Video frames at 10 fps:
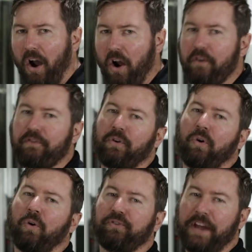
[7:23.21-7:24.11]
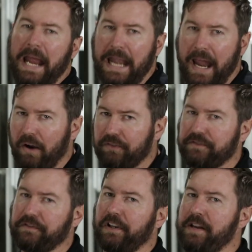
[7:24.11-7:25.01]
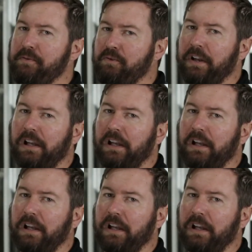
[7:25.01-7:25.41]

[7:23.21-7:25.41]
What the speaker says: overall 10 hours of sleeping with